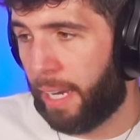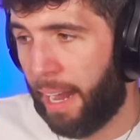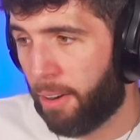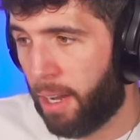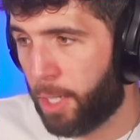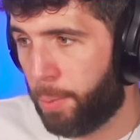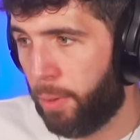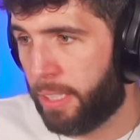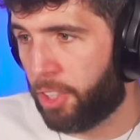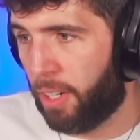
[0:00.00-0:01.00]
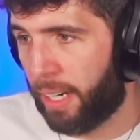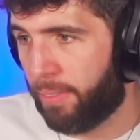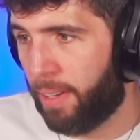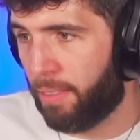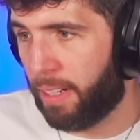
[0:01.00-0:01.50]
carry on Undisputed, try and get
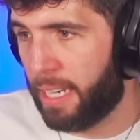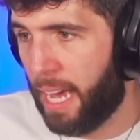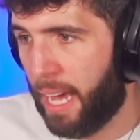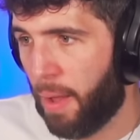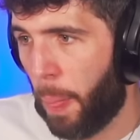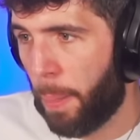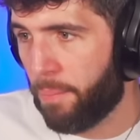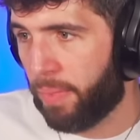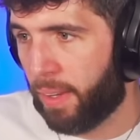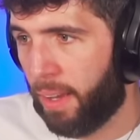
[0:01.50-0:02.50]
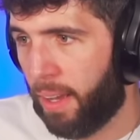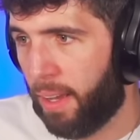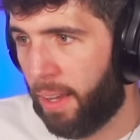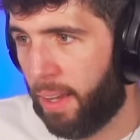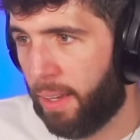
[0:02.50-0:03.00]
further in that,
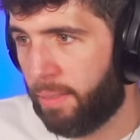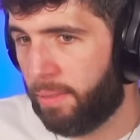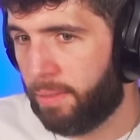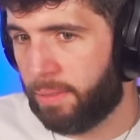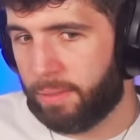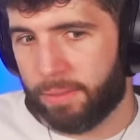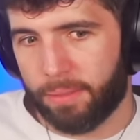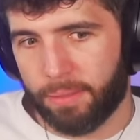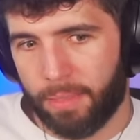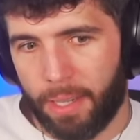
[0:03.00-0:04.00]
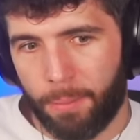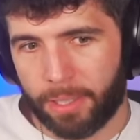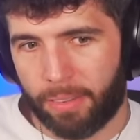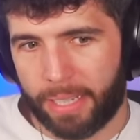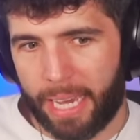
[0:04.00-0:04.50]

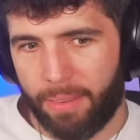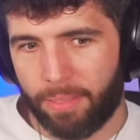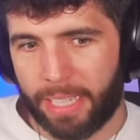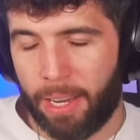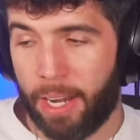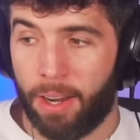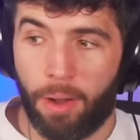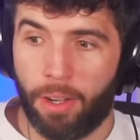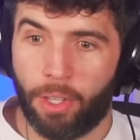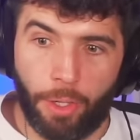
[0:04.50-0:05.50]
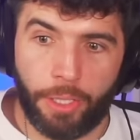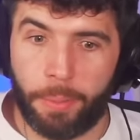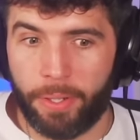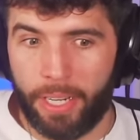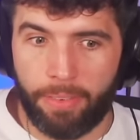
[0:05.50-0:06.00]
amongst other games. And then also,
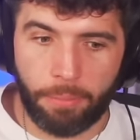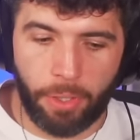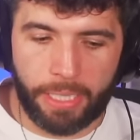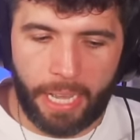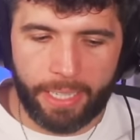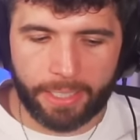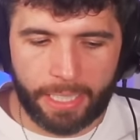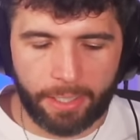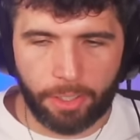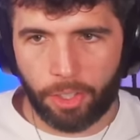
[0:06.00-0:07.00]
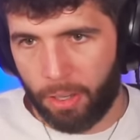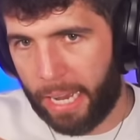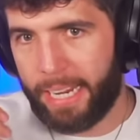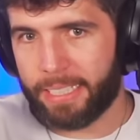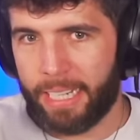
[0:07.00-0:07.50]
need to be, if I'm doing that, I need
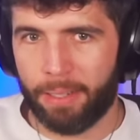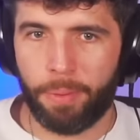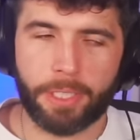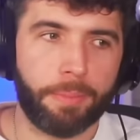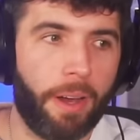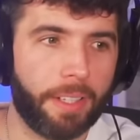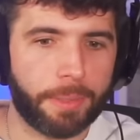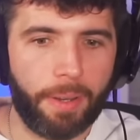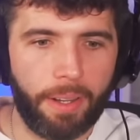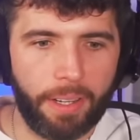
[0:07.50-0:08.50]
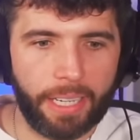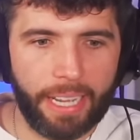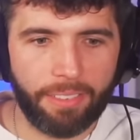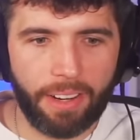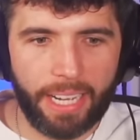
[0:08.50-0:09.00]
to then be smart and
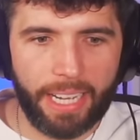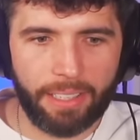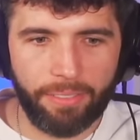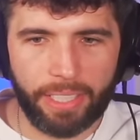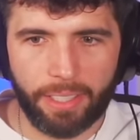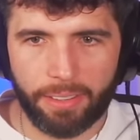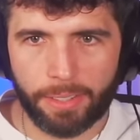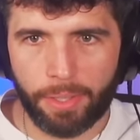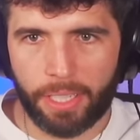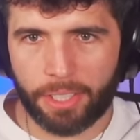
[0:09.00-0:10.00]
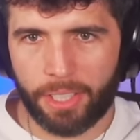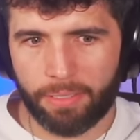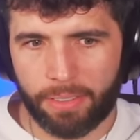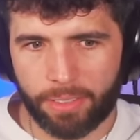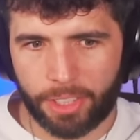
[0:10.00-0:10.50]
get right ahead on videos. We're gonna actually
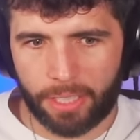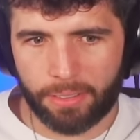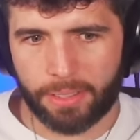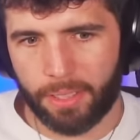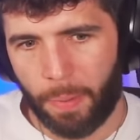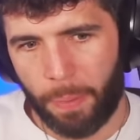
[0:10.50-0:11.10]
have different channels.